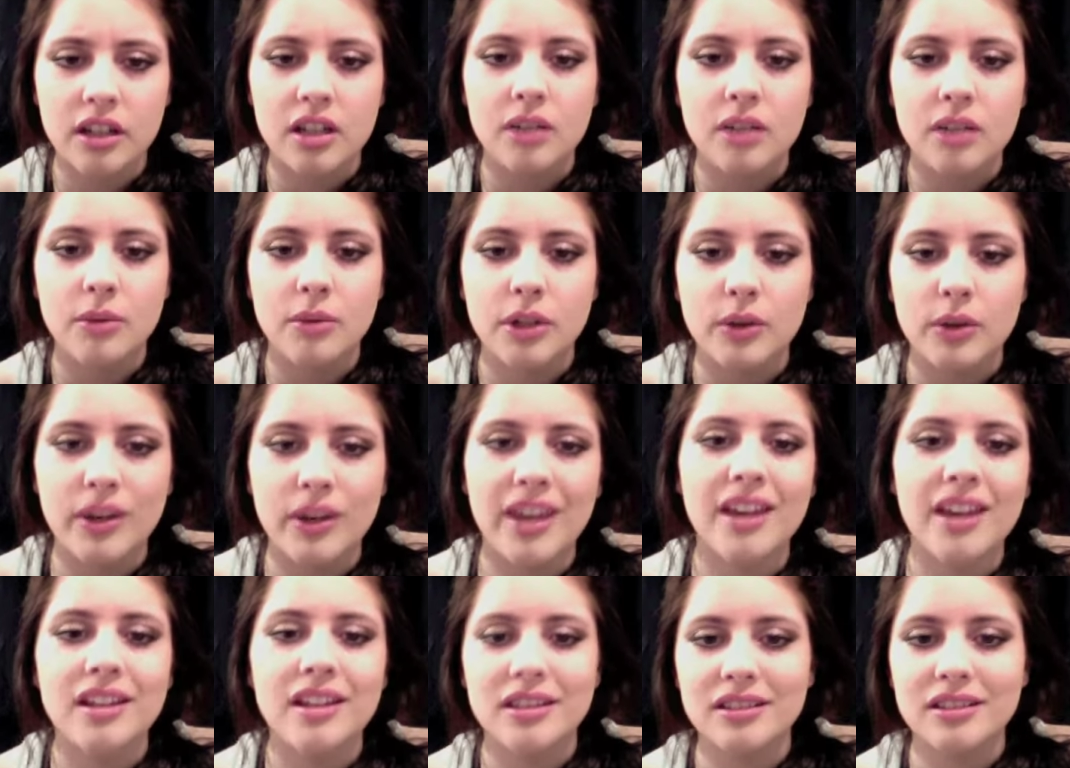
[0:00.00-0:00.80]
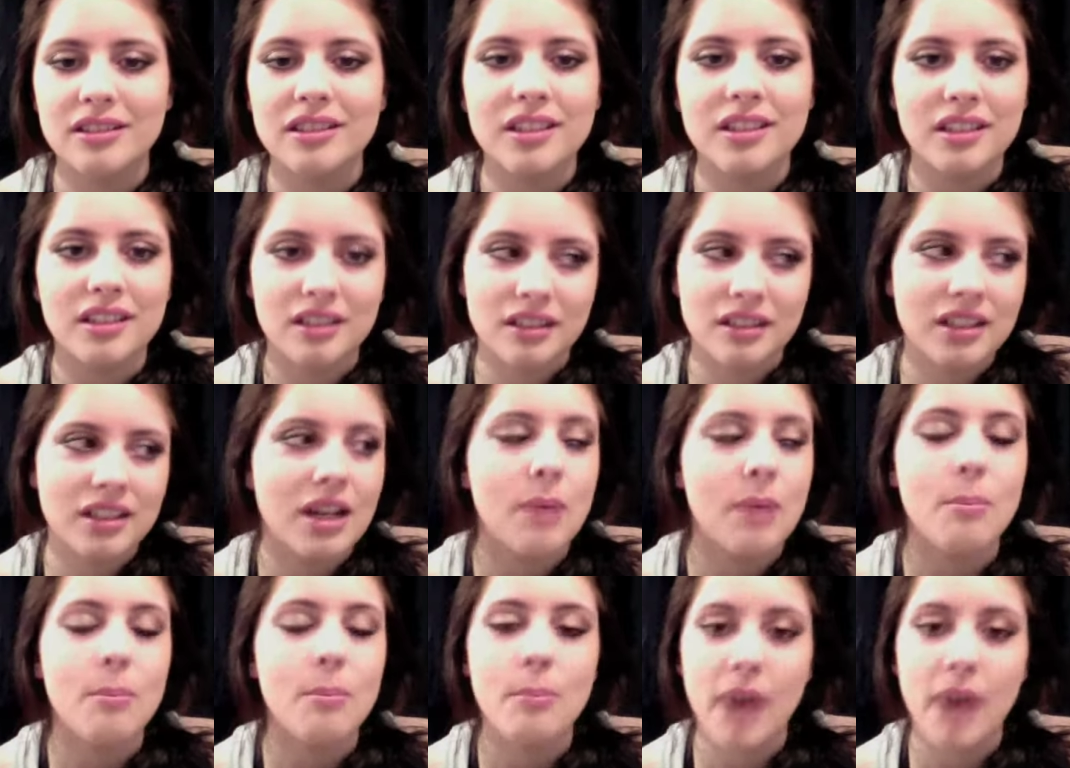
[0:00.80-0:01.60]
but you can't
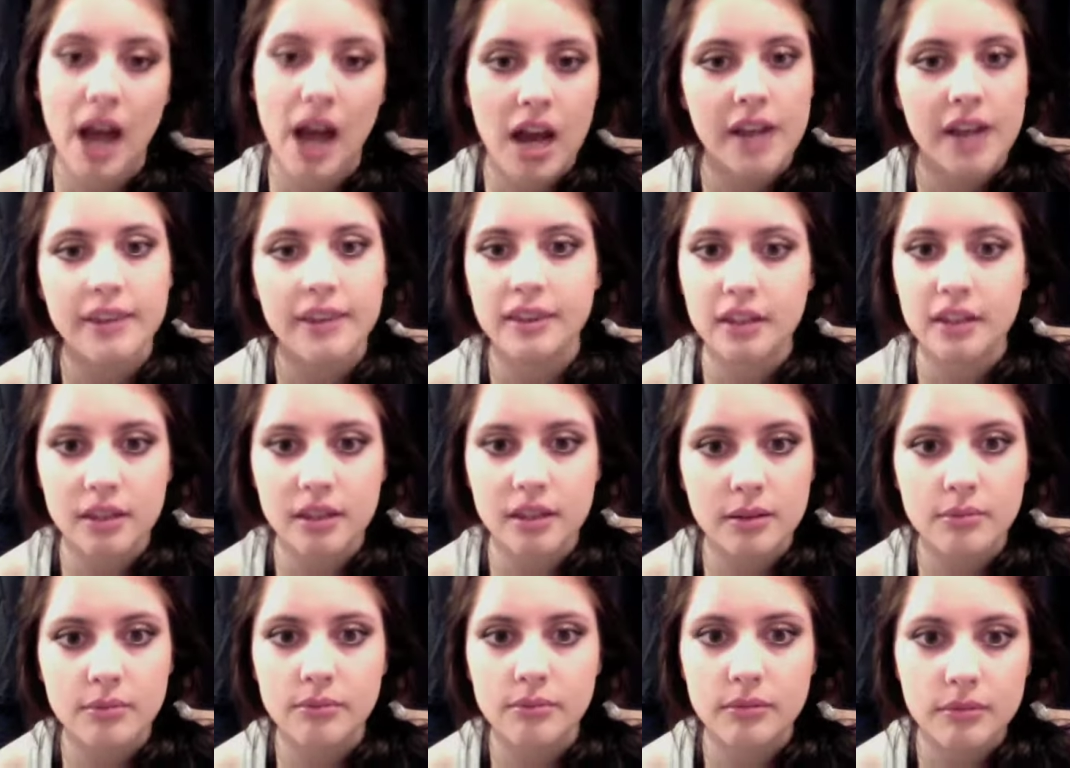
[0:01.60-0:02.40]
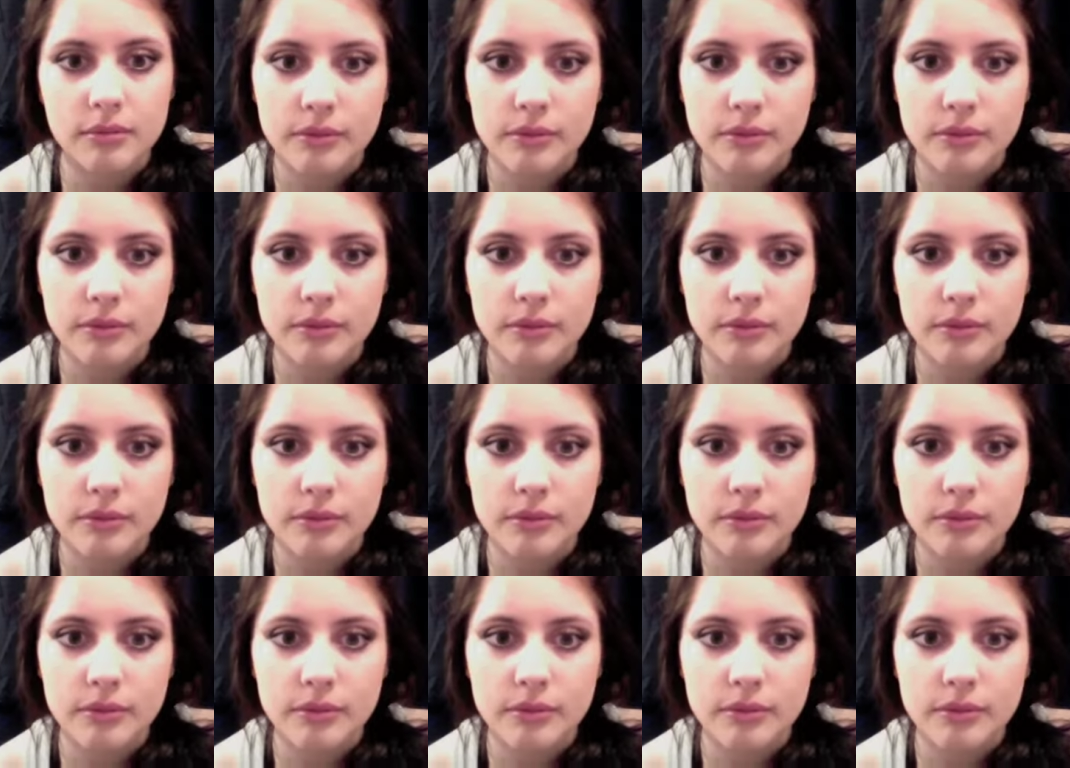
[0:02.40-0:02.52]
combine them.